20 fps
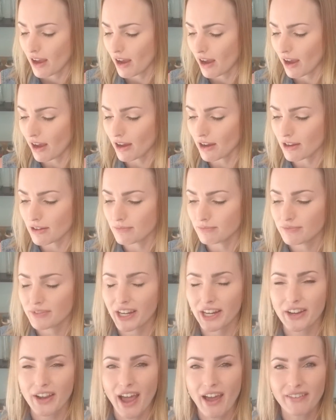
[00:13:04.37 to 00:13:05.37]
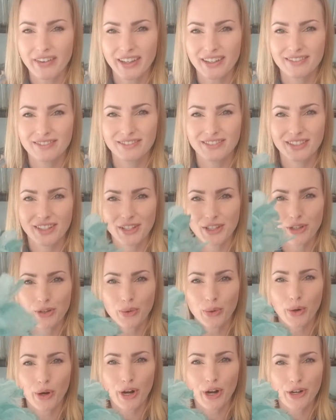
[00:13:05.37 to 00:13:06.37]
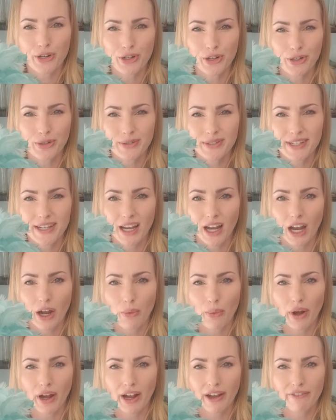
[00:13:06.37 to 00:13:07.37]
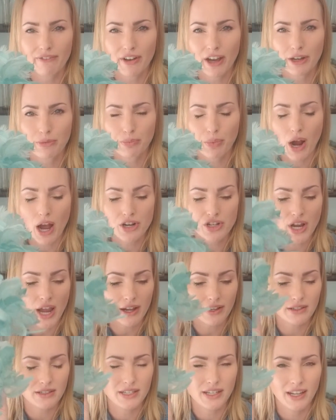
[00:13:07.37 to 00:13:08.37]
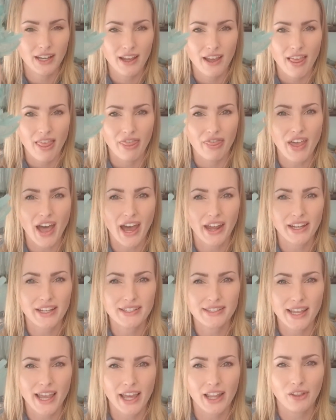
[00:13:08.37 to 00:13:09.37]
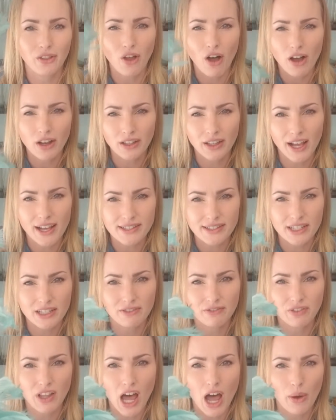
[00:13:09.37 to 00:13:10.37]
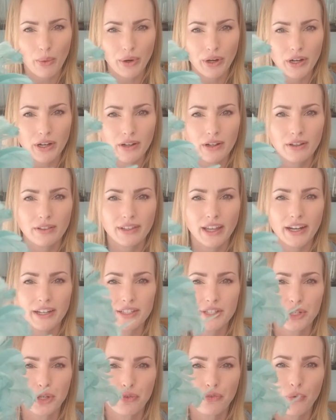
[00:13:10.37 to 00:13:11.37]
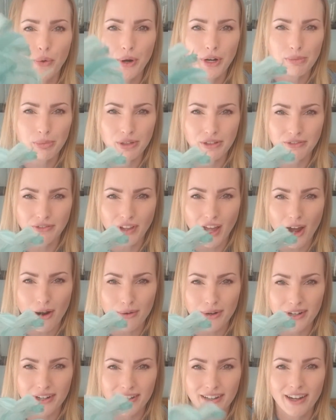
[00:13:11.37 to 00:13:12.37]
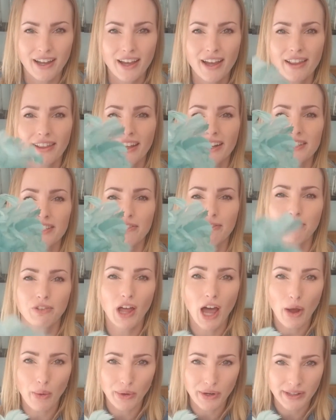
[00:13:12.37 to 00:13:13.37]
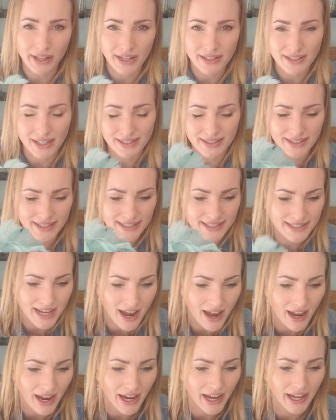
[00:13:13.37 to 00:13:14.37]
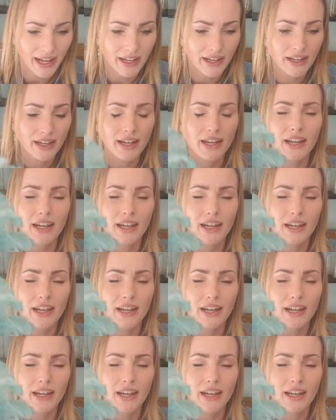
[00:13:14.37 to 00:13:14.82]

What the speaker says: There you have it, your new DIY fun project. That is a long-lasting flower, that is an affordable flower, that is a flower that doesn't die.